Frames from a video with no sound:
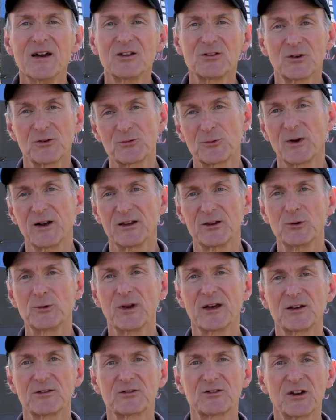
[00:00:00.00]
So it's really
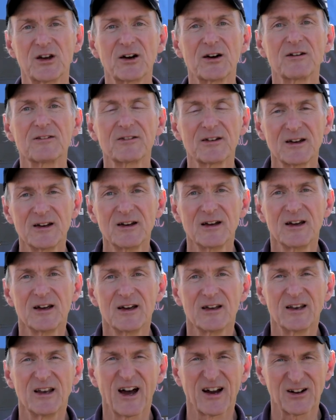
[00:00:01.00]
unique stuff.
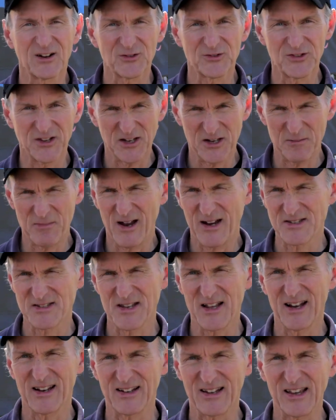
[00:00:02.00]
You're not going to see anybody
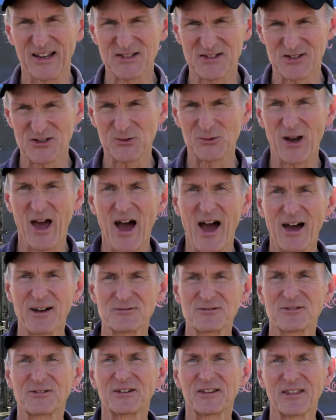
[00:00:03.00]
selling Genzu
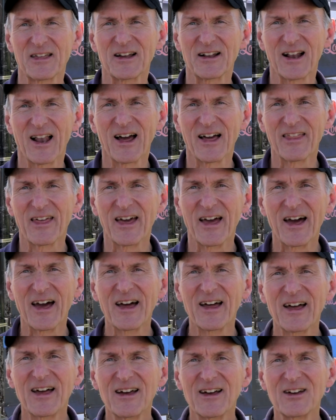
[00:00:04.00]
knives or anything like that.
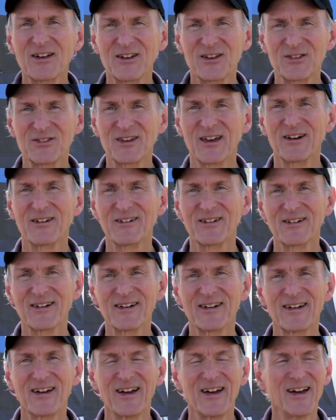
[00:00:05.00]

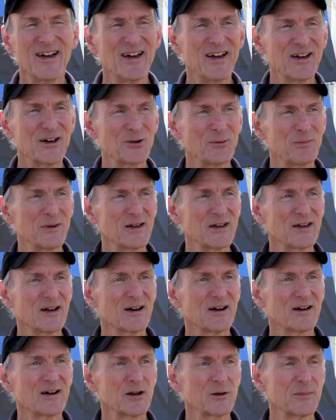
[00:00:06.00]
So it'll be
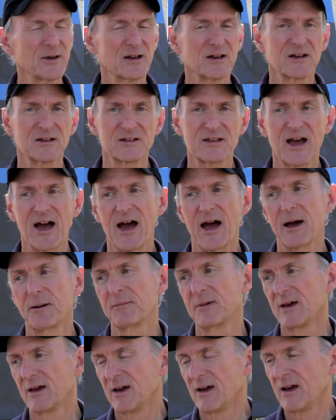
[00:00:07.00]
a good
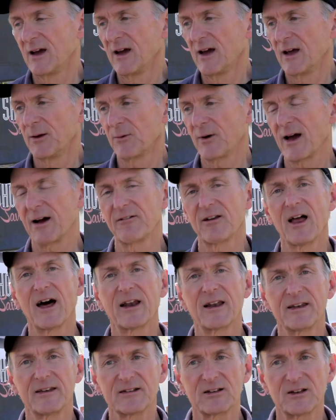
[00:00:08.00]
time. And we'll have a
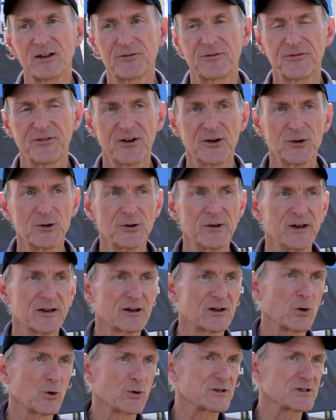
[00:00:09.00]
lot of good food. And,
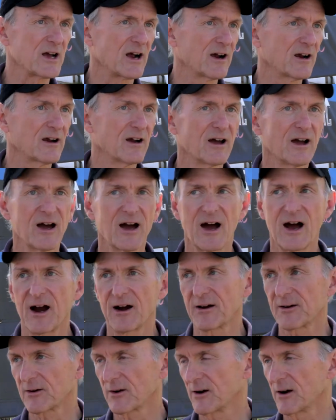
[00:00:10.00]
of course,
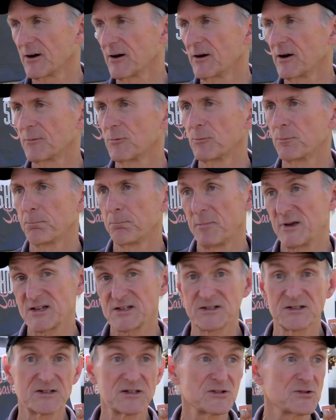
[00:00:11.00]
our
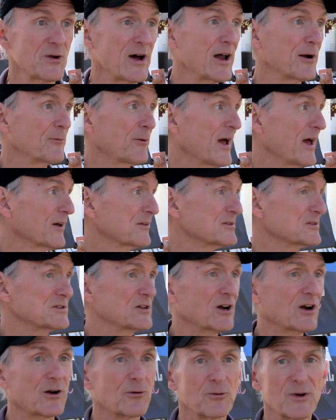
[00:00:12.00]
businesses right around us
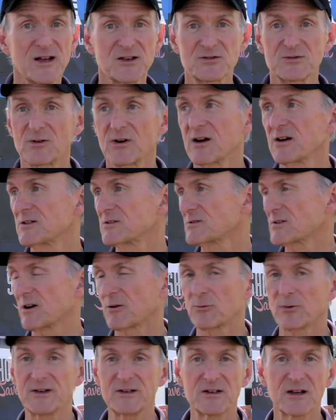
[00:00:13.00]
here, our restaurants, our
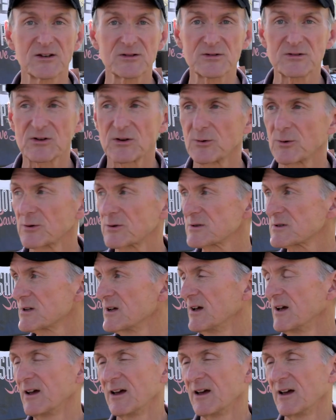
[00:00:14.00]
retail stores.